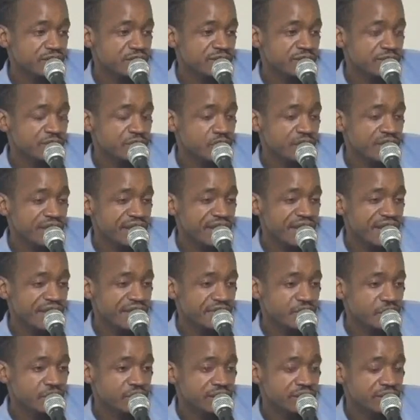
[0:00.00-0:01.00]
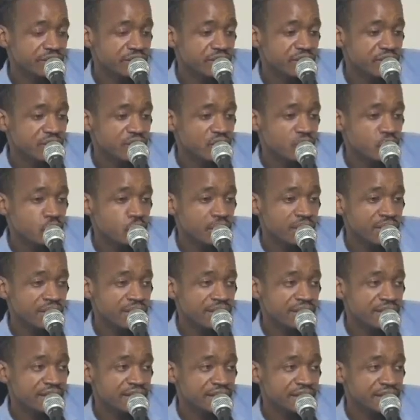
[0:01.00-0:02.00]
pivot point gathering
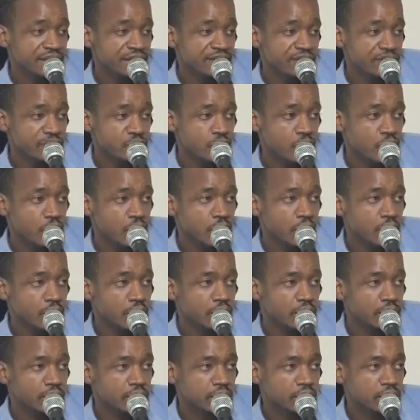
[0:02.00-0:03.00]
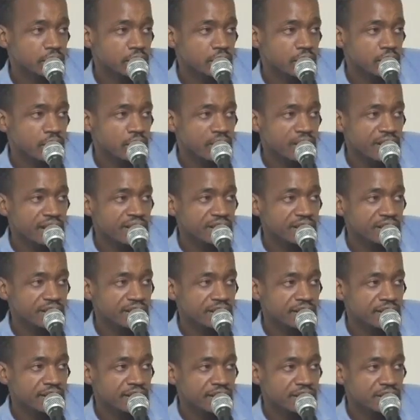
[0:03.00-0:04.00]
we love you all all right
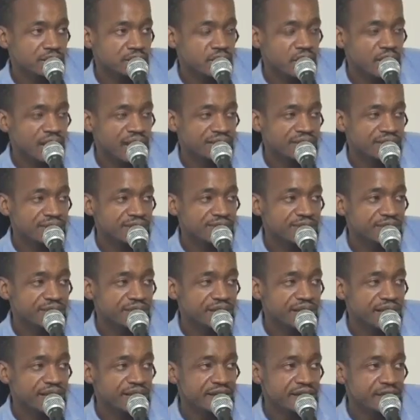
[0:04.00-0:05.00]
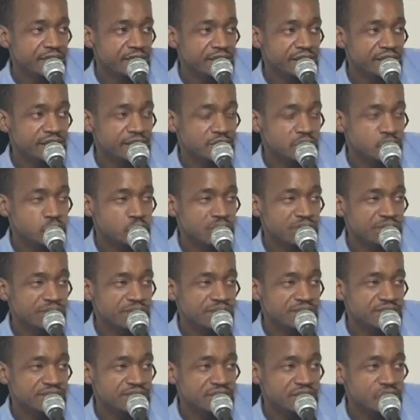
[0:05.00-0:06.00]
so i didn't forget anybody i'm sure if i
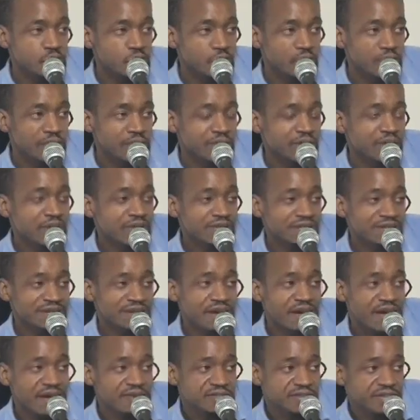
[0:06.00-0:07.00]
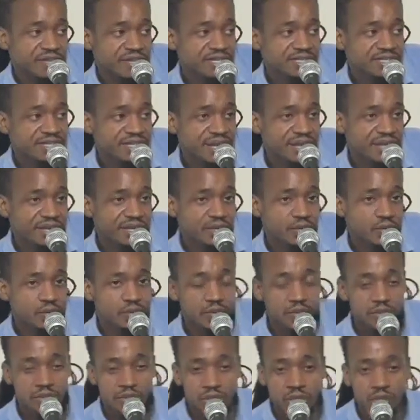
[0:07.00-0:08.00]
see you all in person i'll have something to say to you
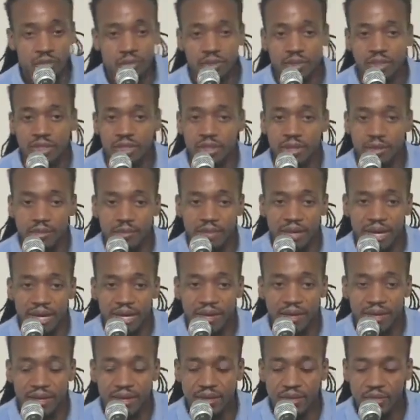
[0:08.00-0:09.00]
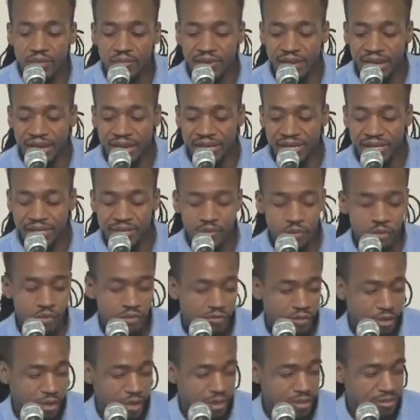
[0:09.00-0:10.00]
too but we got to keep
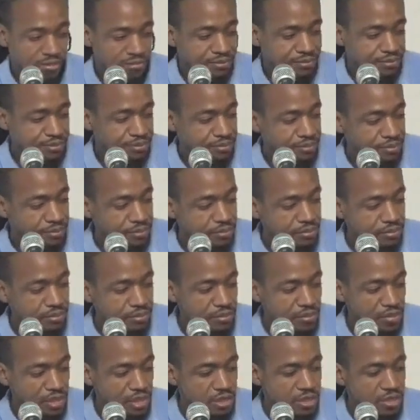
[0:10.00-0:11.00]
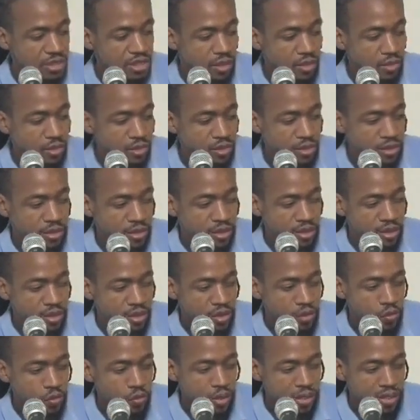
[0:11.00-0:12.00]
move on so
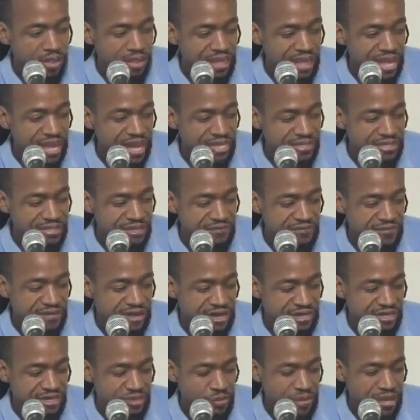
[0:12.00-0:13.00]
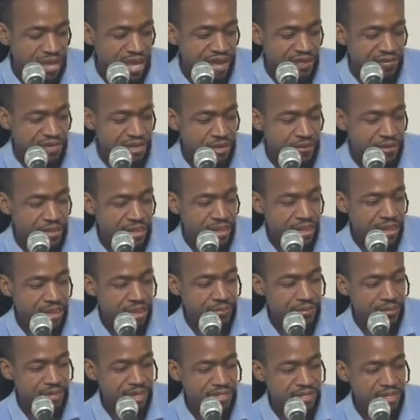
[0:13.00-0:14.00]
one last event that we have coming
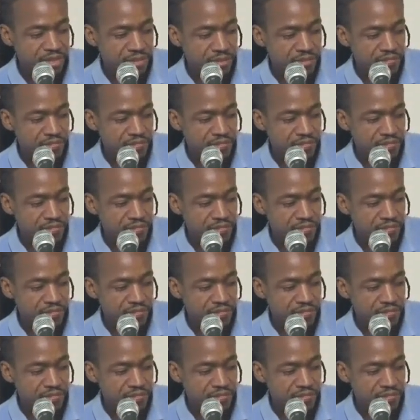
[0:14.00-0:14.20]
up, as some